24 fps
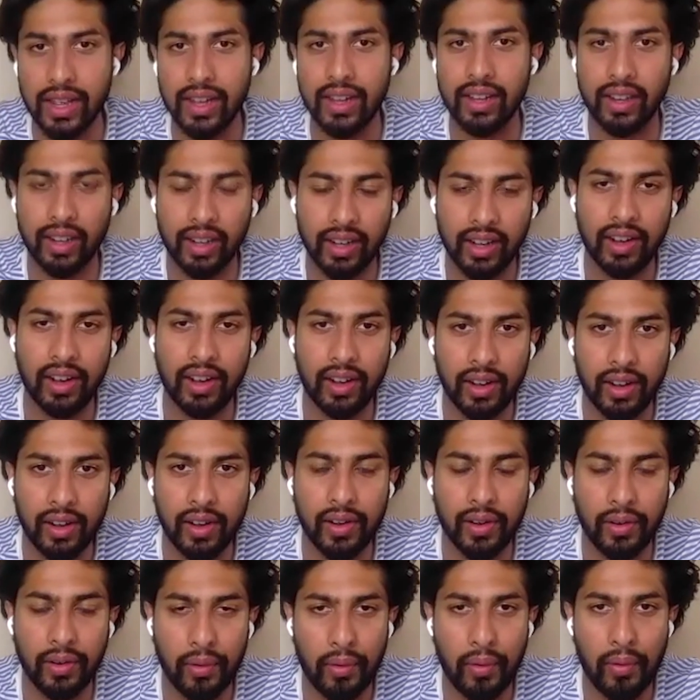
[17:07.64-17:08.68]
was
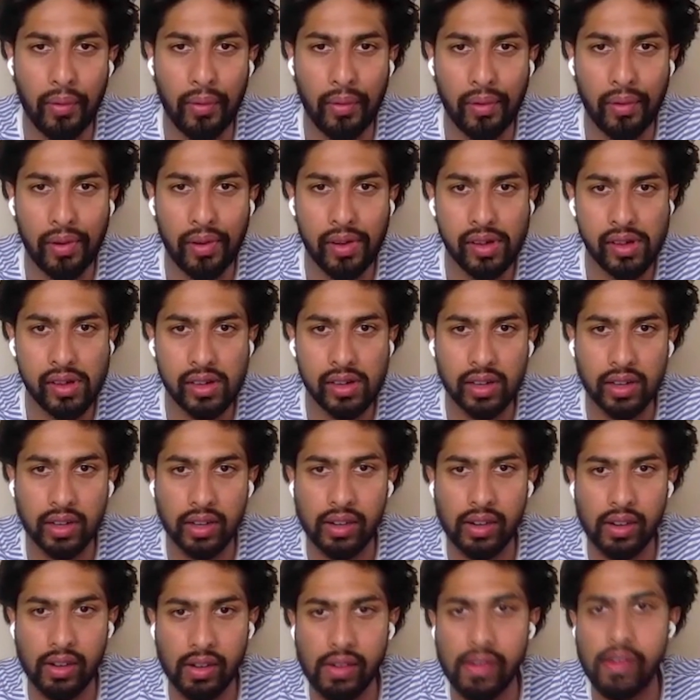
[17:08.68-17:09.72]
complete
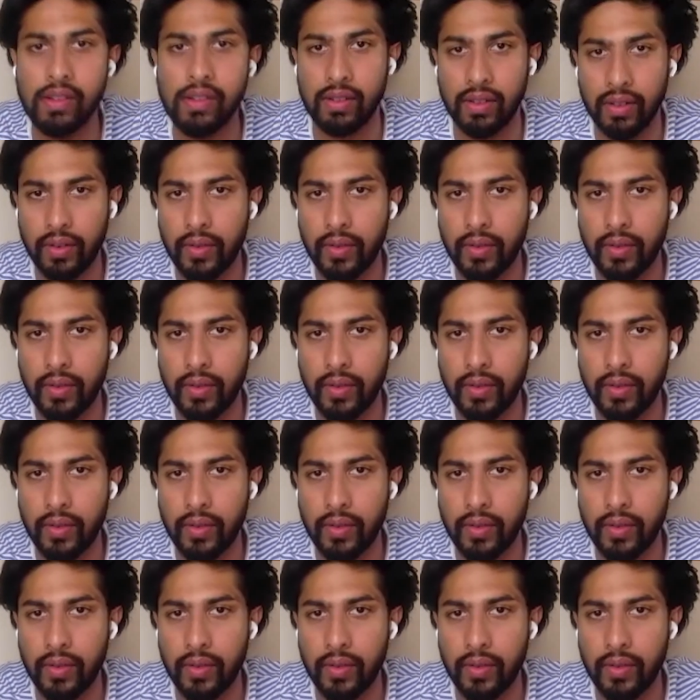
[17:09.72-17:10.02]
focus. And I